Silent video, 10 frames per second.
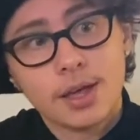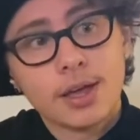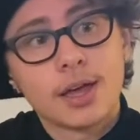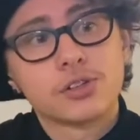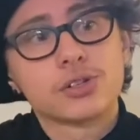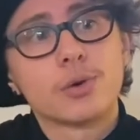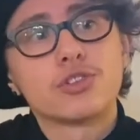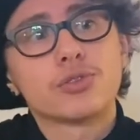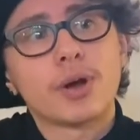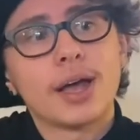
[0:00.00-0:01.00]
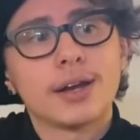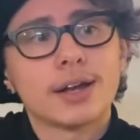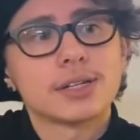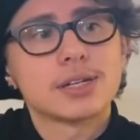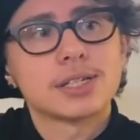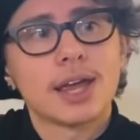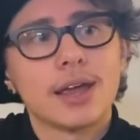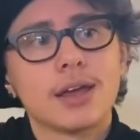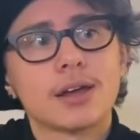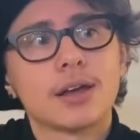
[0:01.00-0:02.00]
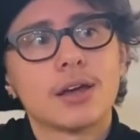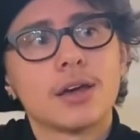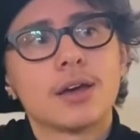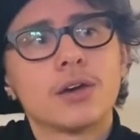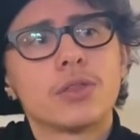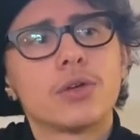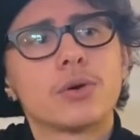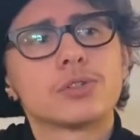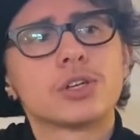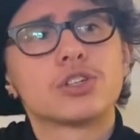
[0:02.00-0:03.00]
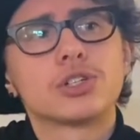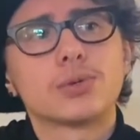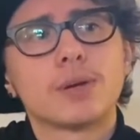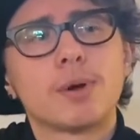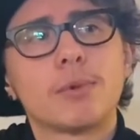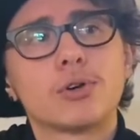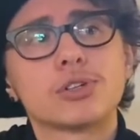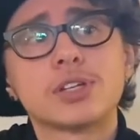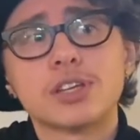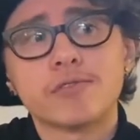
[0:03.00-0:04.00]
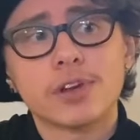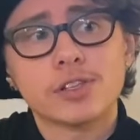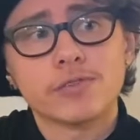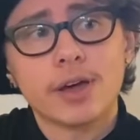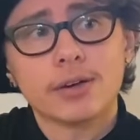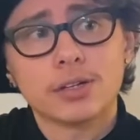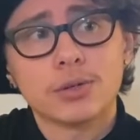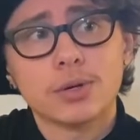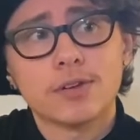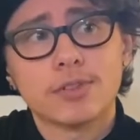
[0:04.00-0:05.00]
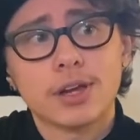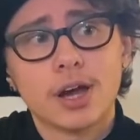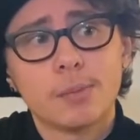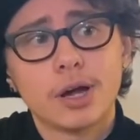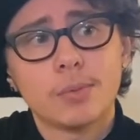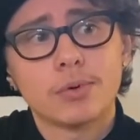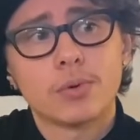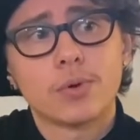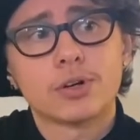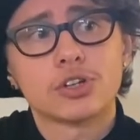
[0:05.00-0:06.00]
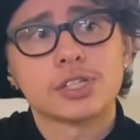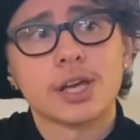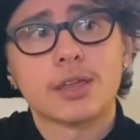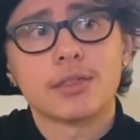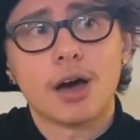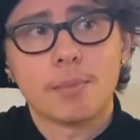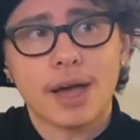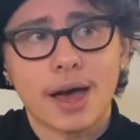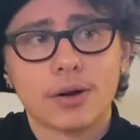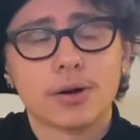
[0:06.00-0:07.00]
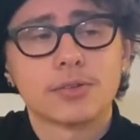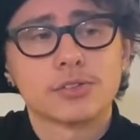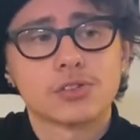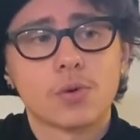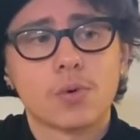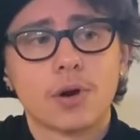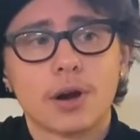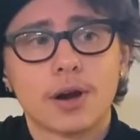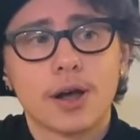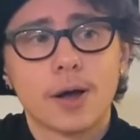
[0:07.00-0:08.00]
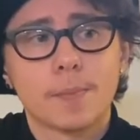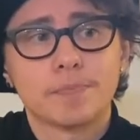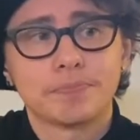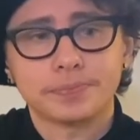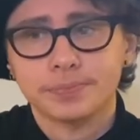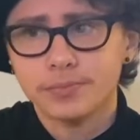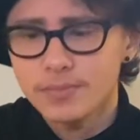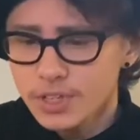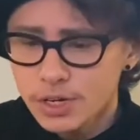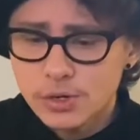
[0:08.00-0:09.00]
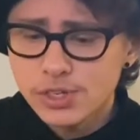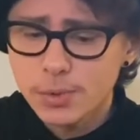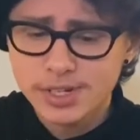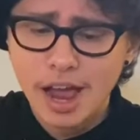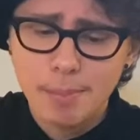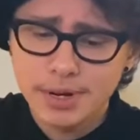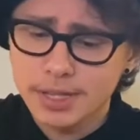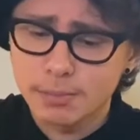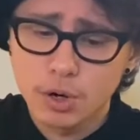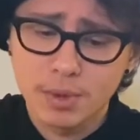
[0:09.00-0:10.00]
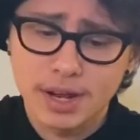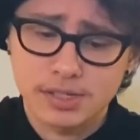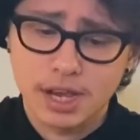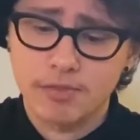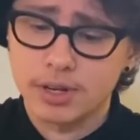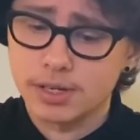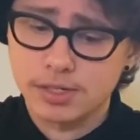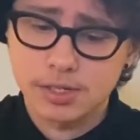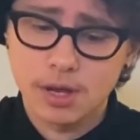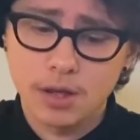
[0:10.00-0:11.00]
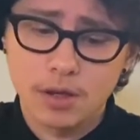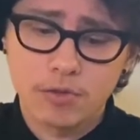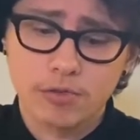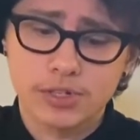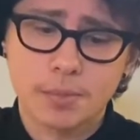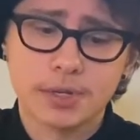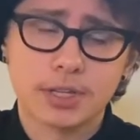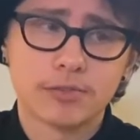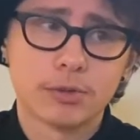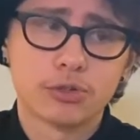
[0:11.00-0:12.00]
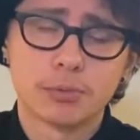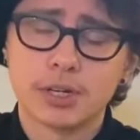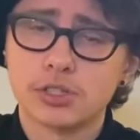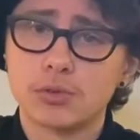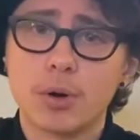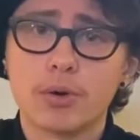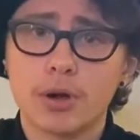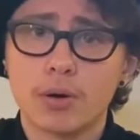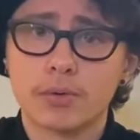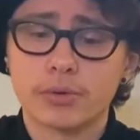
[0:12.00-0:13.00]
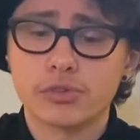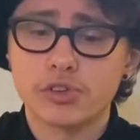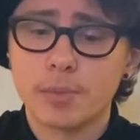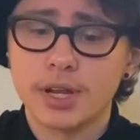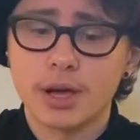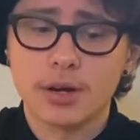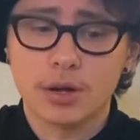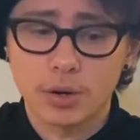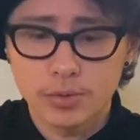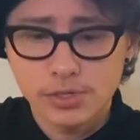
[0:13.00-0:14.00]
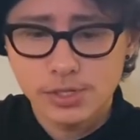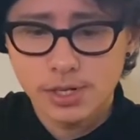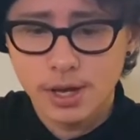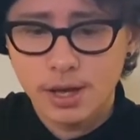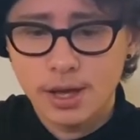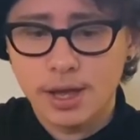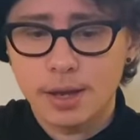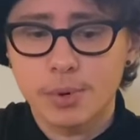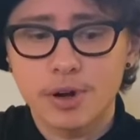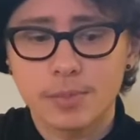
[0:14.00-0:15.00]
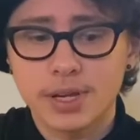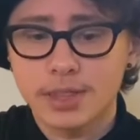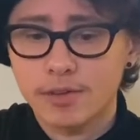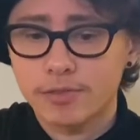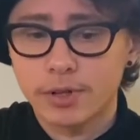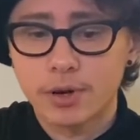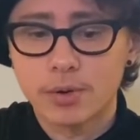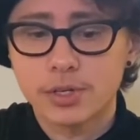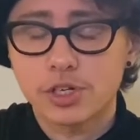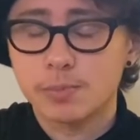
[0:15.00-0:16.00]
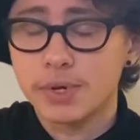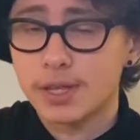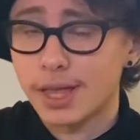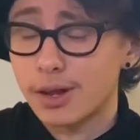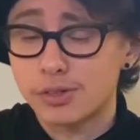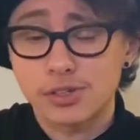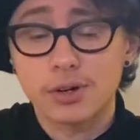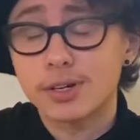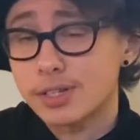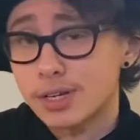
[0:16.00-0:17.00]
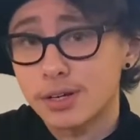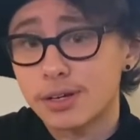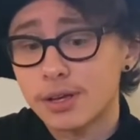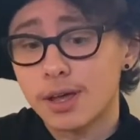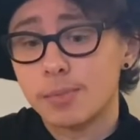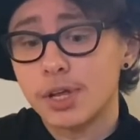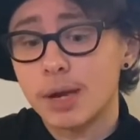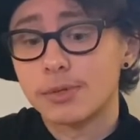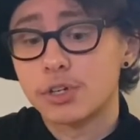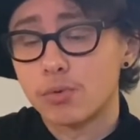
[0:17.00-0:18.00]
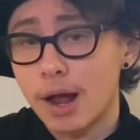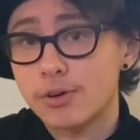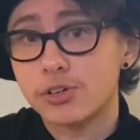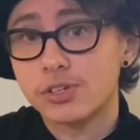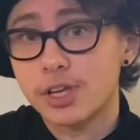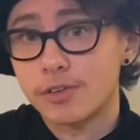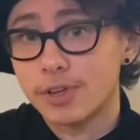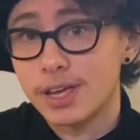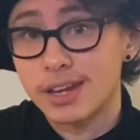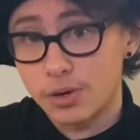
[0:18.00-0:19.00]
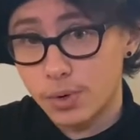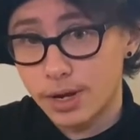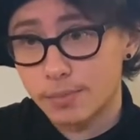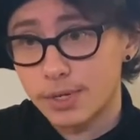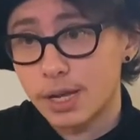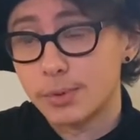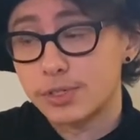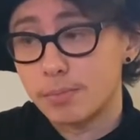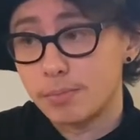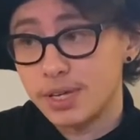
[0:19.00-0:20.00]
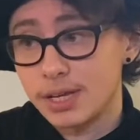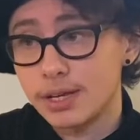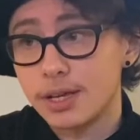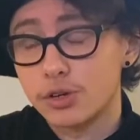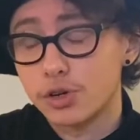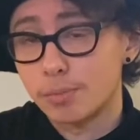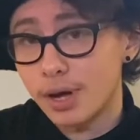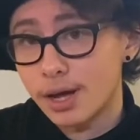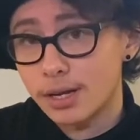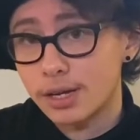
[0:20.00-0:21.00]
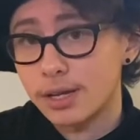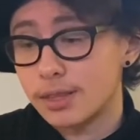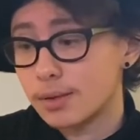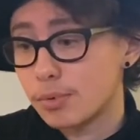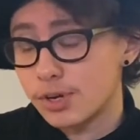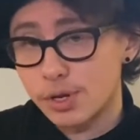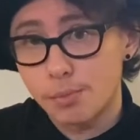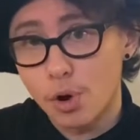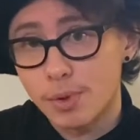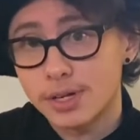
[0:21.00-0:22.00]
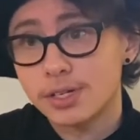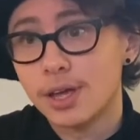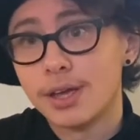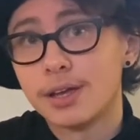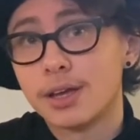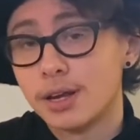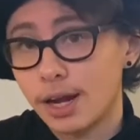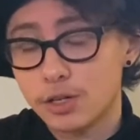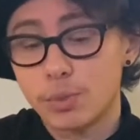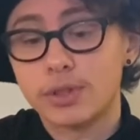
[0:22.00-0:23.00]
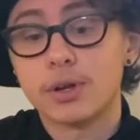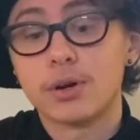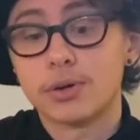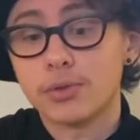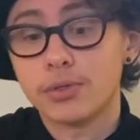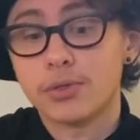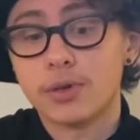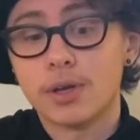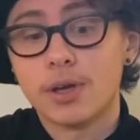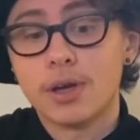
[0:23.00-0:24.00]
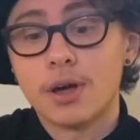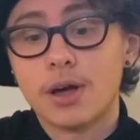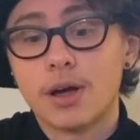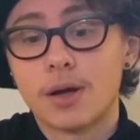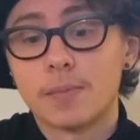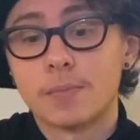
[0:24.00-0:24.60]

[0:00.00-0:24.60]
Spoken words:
And so try not to take those extreme emotions at face value if they come up, or just like thought patterns, or using what's happening in the moment as evidence for something in the future, because you don't know. There's so many unknowns, and part of being in that flow is just being in that uncertainty and being able to ground yourself anyway, being able to be in your body in the present moment, connected with the earth. I